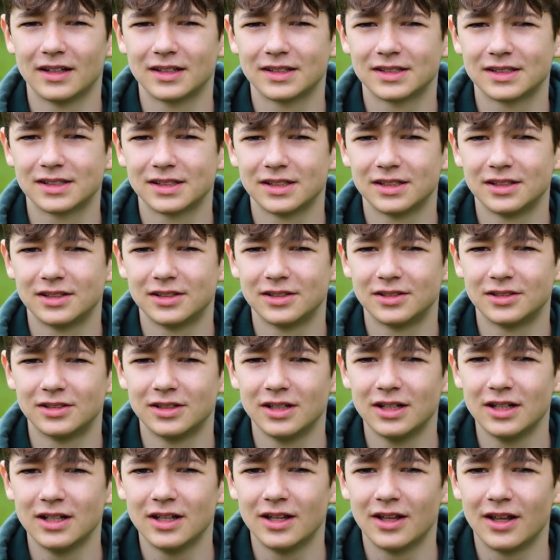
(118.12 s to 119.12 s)

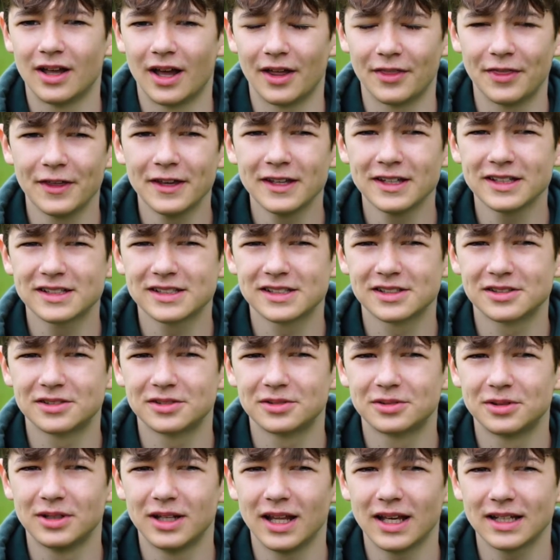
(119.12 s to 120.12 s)
So I think it's a
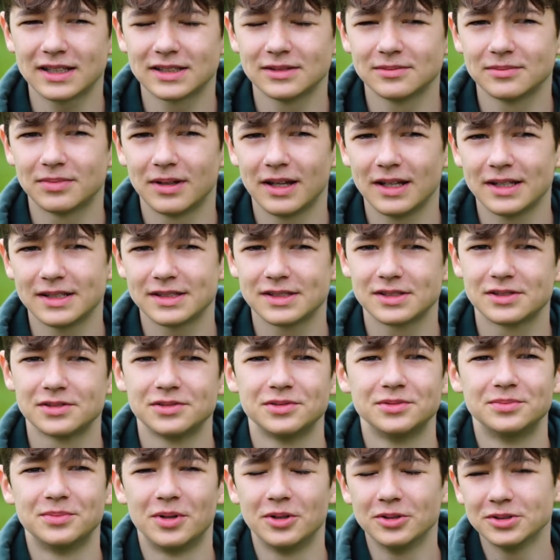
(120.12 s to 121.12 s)
relaxing place
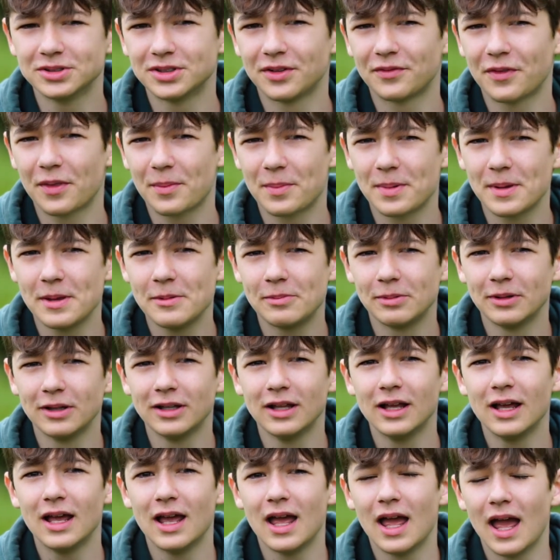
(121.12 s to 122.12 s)
to most of the
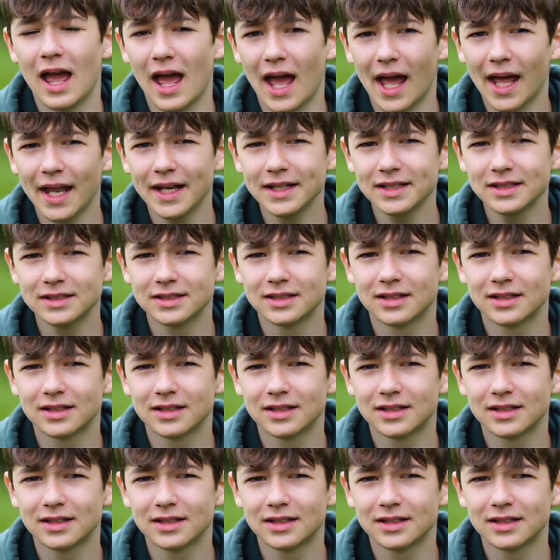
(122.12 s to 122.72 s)
people. And